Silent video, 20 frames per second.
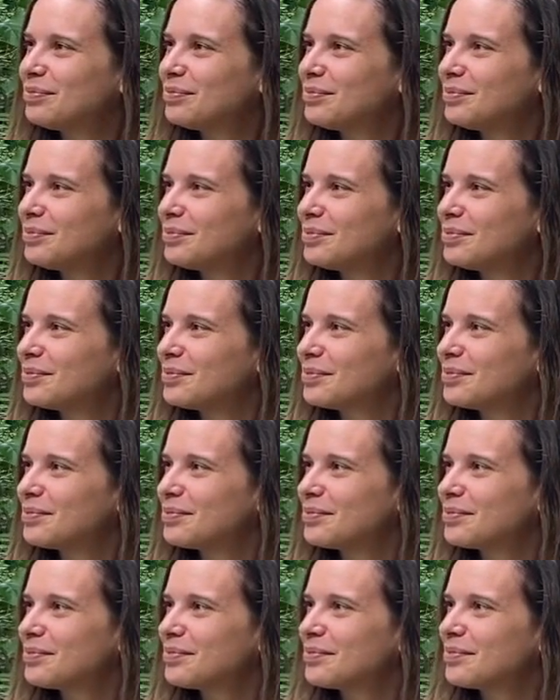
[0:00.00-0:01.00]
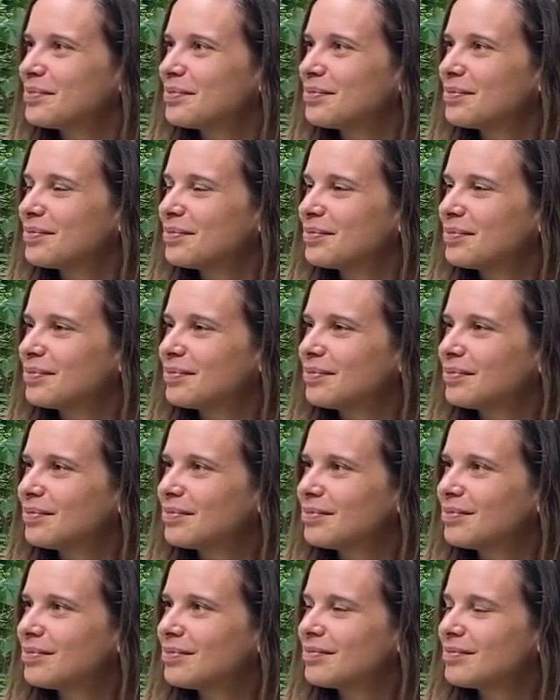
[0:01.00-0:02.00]

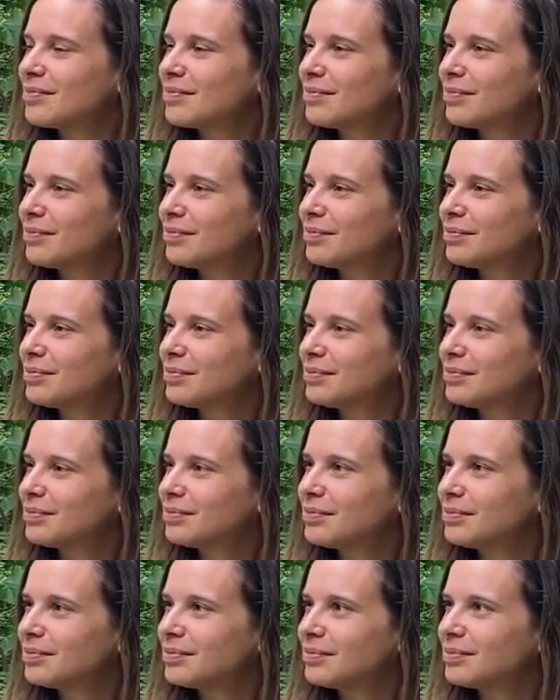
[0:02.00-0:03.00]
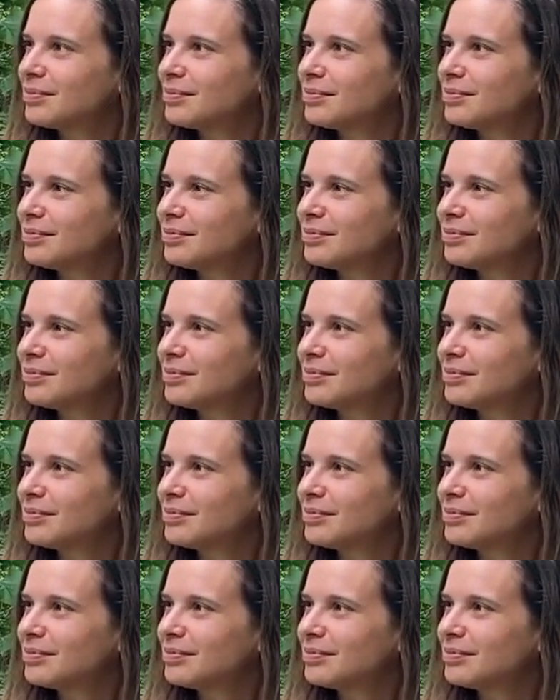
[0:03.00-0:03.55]
No words are spoken by the person on screen.